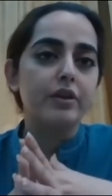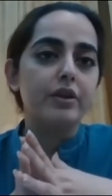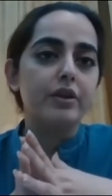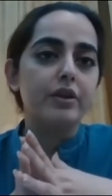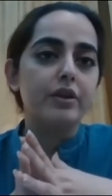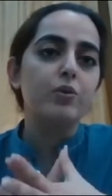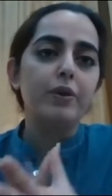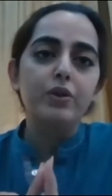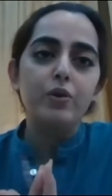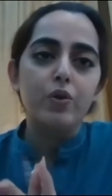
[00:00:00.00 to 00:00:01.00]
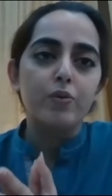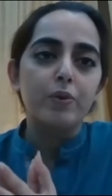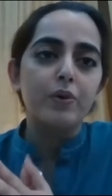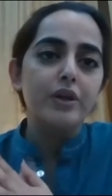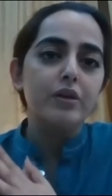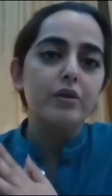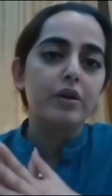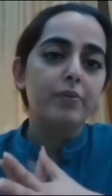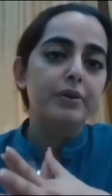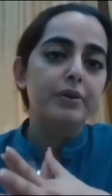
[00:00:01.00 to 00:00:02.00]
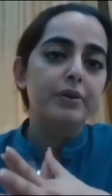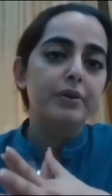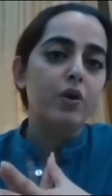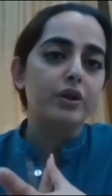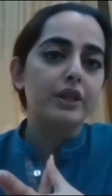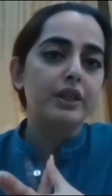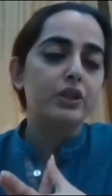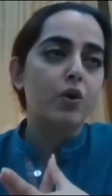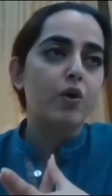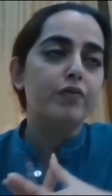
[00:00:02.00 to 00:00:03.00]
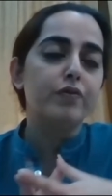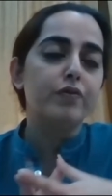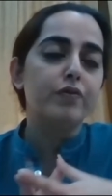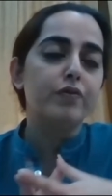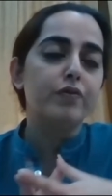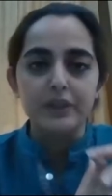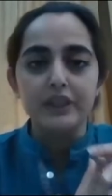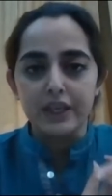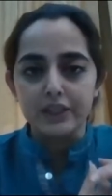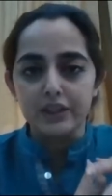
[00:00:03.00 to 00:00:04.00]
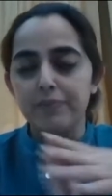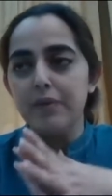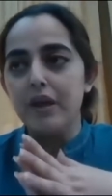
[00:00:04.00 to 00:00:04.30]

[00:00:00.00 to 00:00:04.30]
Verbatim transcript: it depends on whether you're talking about rental agreements in the context of the corporate sector